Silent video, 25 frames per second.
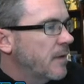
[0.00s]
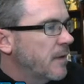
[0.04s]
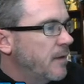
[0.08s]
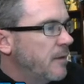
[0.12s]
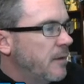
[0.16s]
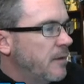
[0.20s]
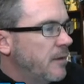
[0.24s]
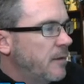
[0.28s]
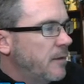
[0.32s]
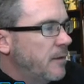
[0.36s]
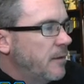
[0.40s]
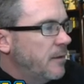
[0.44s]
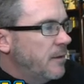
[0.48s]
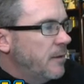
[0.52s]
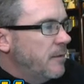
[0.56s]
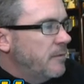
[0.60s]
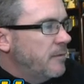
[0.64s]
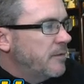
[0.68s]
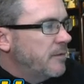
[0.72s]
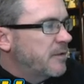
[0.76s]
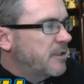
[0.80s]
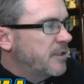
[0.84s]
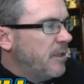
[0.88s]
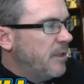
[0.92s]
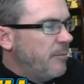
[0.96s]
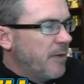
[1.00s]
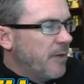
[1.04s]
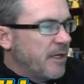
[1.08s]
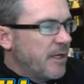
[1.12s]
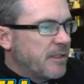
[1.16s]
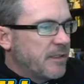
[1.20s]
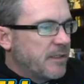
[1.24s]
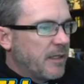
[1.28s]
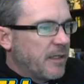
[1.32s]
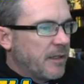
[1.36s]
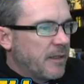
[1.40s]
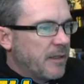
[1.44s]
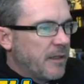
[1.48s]
Well, somebody's
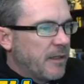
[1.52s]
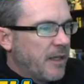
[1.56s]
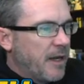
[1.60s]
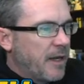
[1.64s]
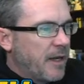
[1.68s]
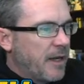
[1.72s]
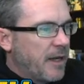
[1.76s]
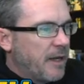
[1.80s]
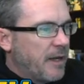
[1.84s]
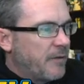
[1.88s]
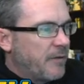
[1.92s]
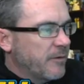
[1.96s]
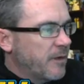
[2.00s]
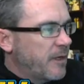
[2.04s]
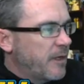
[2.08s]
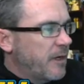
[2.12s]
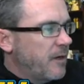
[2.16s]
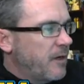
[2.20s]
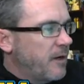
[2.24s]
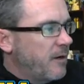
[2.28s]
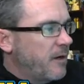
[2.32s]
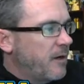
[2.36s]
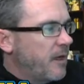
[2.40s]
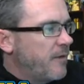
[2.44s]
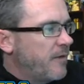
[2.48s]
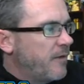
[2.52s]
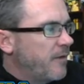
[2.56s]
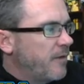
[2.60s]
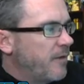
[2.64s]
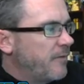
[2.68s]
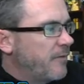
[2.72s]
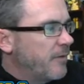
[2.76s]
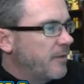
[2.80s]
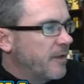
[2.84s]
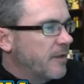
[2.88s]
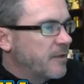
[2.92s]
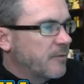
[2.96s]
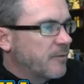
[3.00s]
getting that. I don't care even if
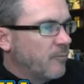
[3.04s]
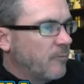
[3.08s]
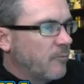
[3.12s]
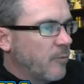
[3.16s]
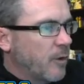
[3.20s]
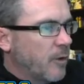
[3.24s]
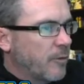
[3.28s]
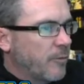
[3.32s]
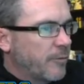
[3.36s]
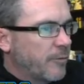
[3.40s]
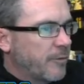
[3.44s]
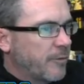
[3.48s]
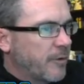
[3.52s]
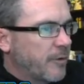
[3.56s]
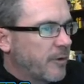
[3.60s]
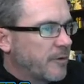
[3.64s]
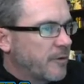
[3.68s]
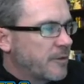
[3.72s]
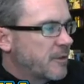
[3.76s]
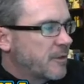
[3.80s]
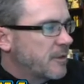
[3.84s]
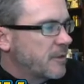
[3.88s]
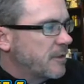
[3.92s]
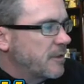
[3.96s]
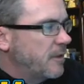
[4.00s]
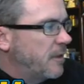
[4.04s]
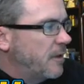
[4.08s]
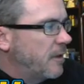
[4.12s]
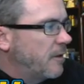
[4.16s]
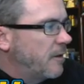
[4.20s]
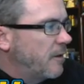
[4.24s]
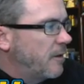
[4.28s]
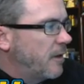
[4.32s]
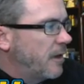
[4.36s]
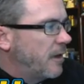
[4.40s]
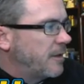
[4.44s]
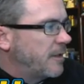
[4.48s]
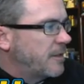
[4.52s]
it doesn't work with their,
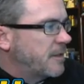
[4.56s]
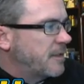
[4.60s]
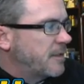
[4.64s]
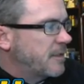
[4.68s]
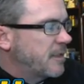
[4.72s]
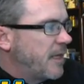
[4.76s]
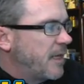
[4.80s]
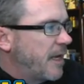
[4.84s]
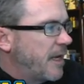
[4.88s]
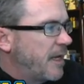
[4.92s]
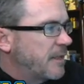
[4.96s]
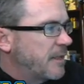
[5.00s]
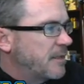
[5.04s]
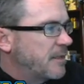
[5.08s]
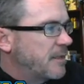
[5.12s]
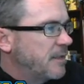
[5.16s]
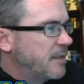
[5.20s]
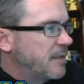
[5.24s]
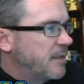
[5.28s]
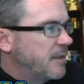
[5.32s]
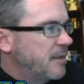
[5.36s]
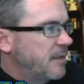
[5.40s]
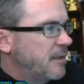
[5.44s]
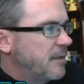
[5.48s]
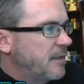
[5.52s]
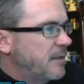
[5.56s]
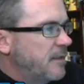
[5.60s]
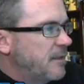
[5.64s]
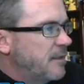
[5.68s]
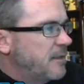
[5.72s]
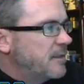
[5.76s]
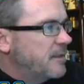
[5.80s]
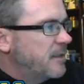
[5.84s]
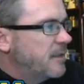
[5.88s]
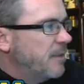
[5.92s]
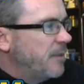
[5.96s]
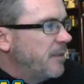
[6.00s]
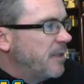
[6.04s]
their uh, set.
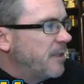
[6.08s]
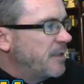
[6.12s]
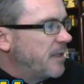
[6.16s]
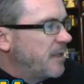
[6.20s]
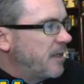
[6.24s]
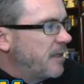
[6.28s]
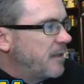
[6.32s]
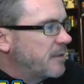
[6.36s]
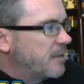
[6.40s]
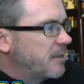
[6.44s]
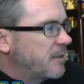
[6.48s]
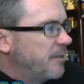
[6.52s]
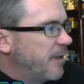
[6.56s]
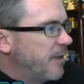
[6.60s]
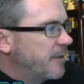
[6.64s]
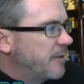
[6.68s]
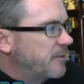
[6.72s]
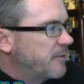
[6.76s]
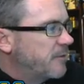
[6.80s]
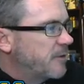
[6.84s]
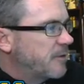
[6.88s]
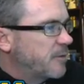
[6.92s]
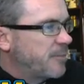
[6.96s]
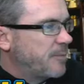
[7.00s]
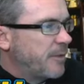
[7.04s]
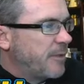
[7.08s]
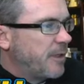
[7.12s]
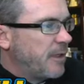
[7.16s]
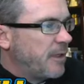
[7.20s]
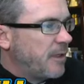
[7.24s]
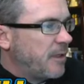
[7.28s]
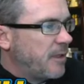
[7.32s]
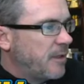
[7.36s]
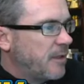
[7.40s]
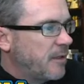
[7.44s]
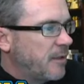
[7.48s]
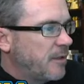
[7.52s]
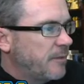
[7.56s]
Somebody's getting some extra
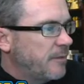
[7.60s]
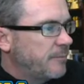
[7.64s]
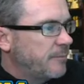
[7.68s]
speed.